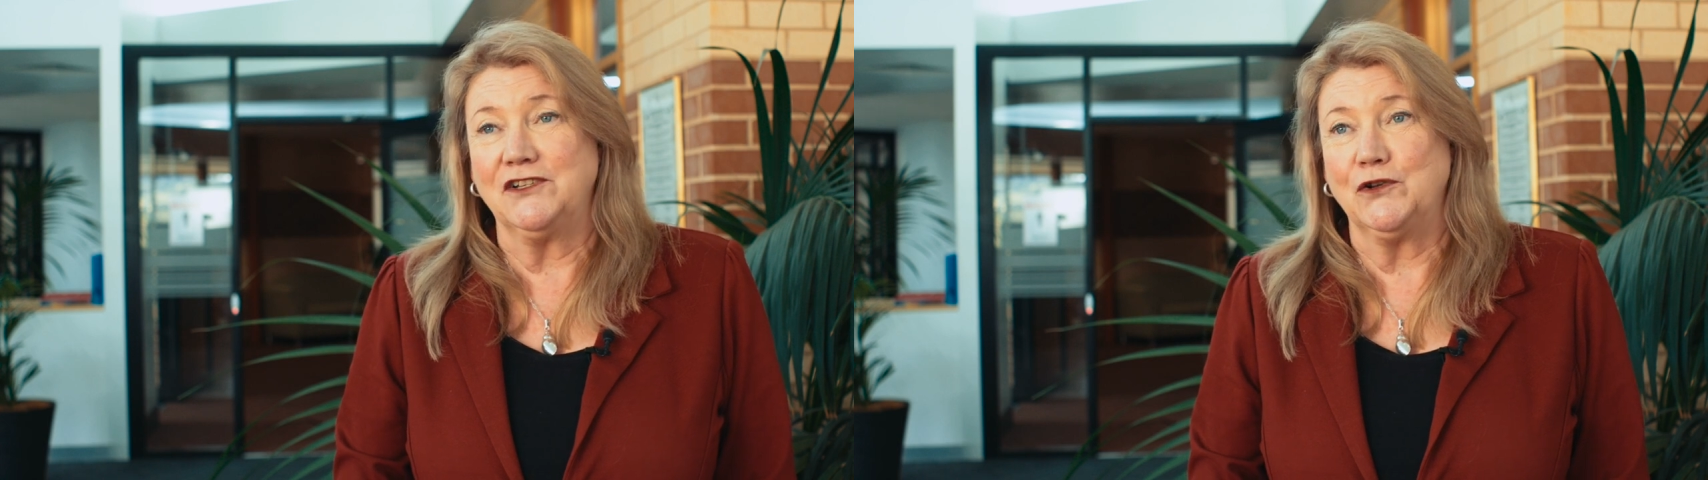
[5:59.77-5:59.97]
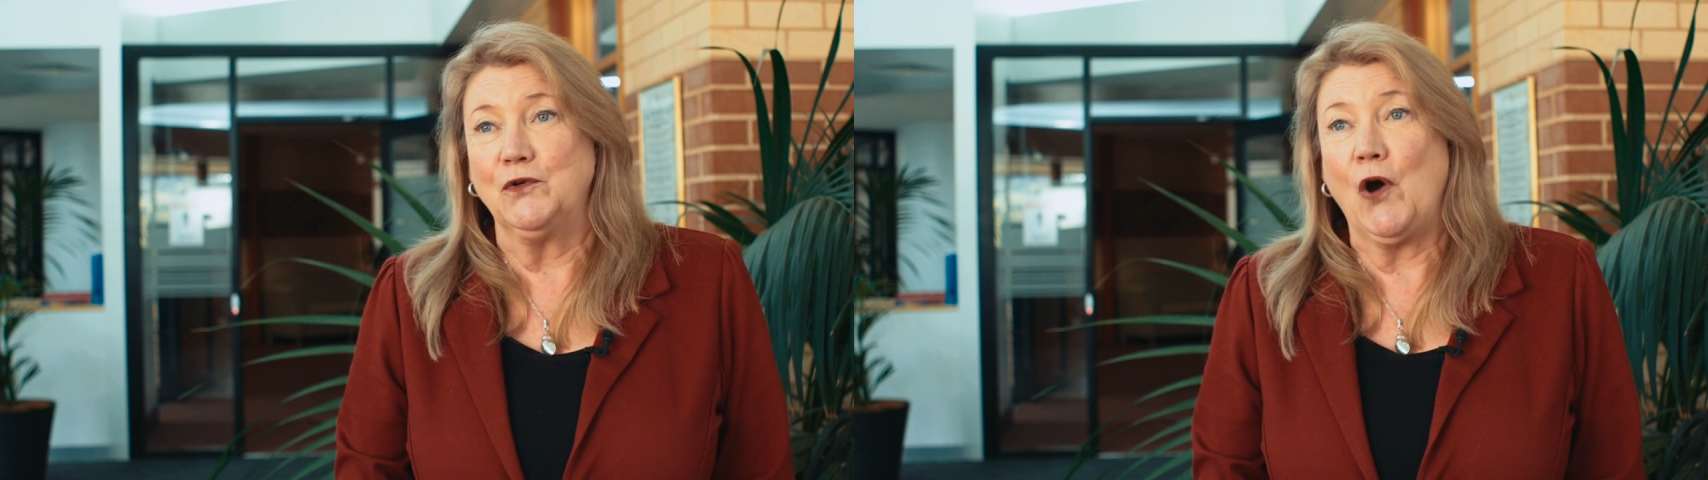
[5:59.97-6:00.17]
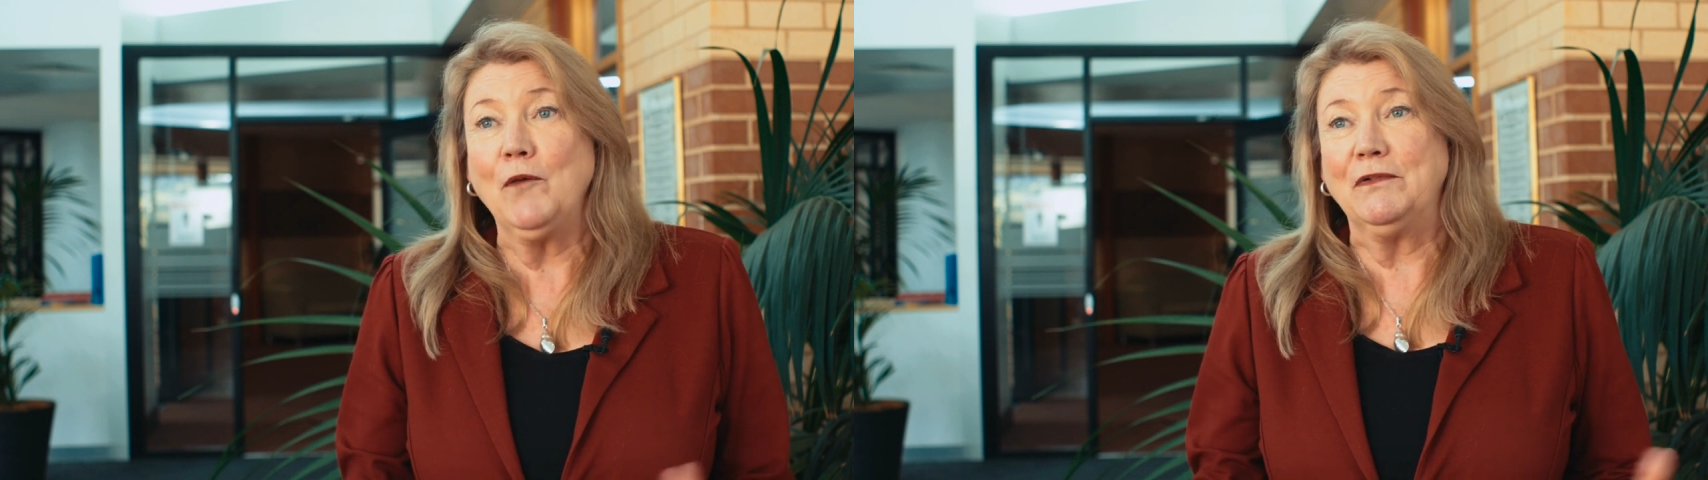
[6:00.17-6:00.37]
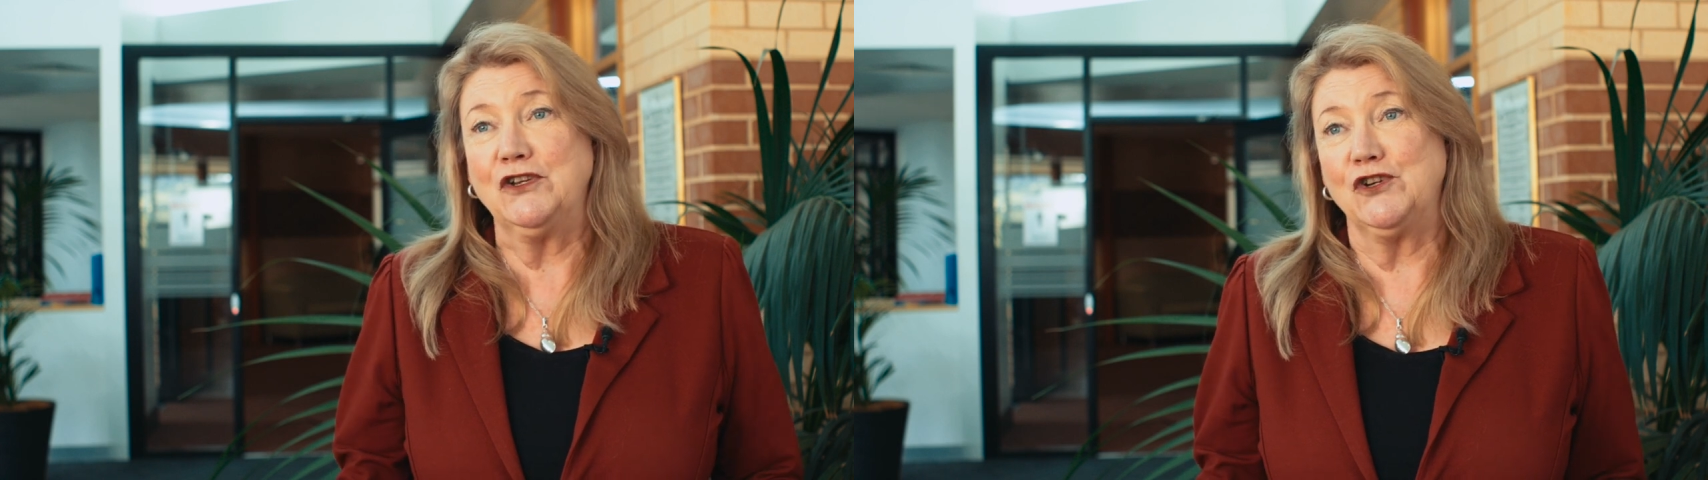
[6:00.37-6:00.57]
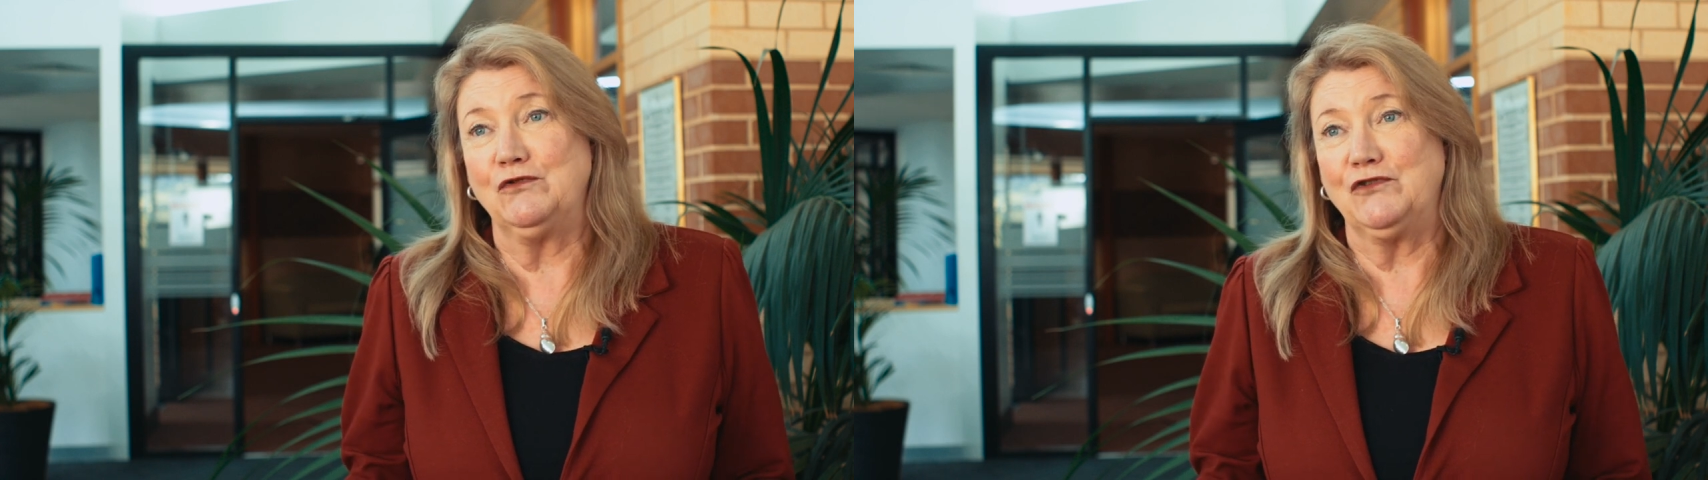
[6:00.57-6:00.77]
to
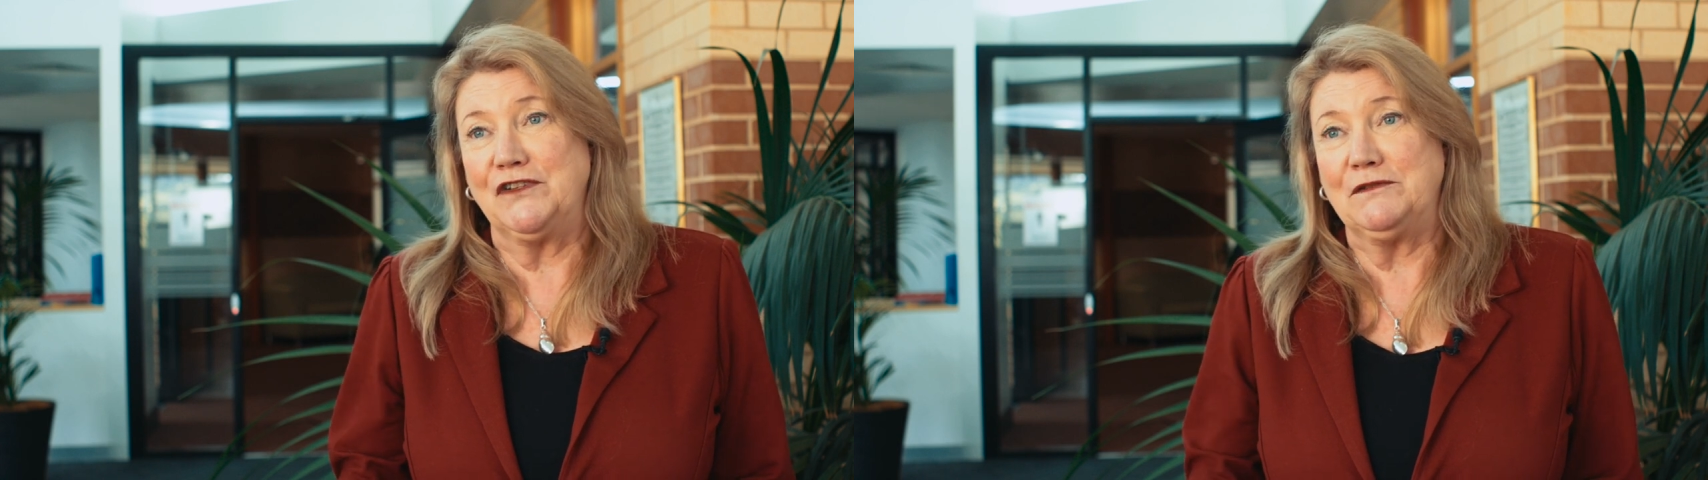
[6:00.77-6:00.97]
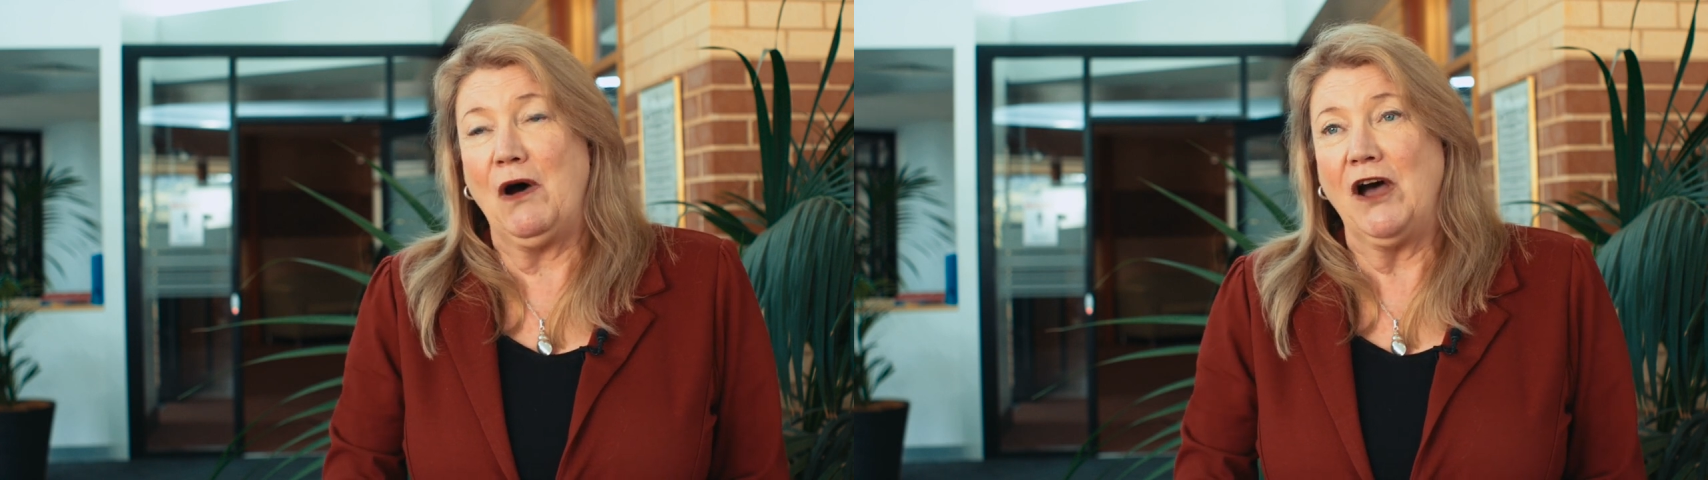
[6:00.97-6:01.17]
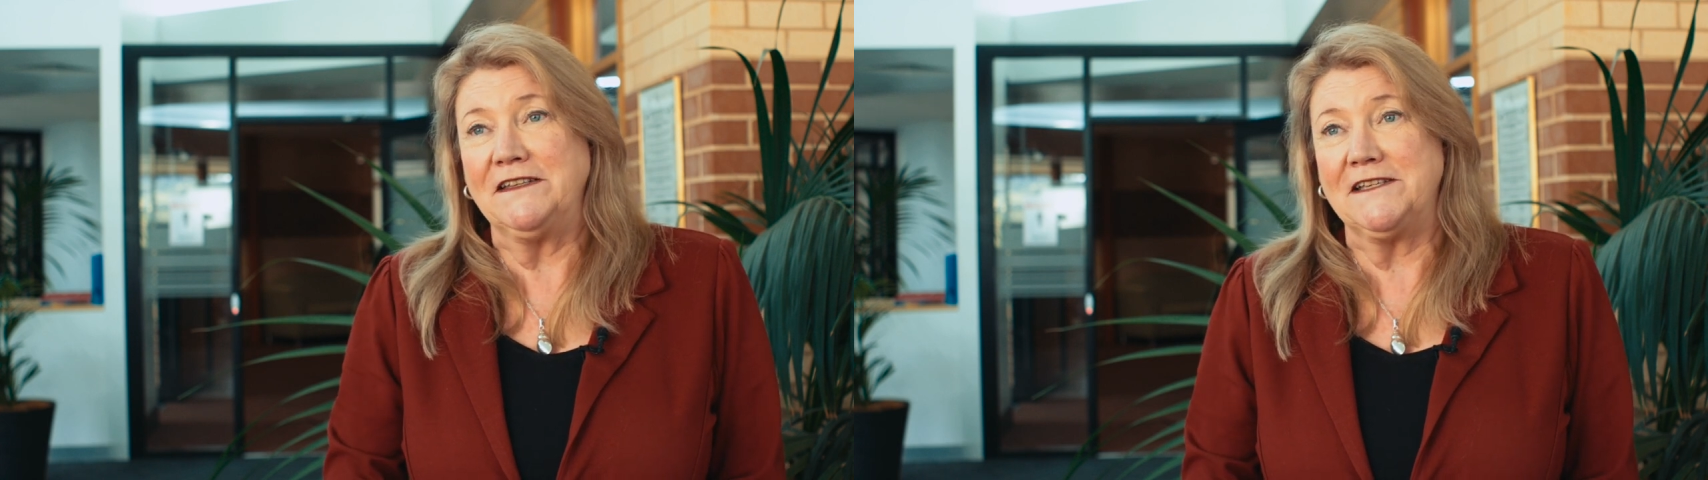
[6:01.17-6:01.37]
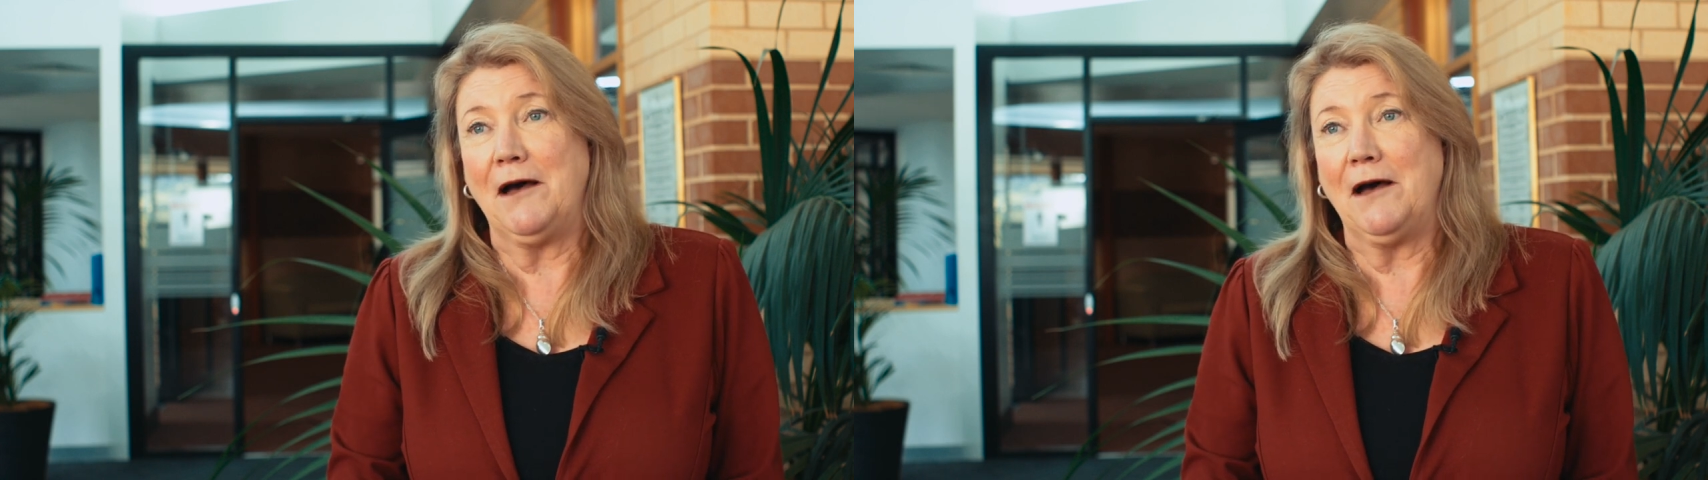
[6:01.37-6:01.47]
open children's minds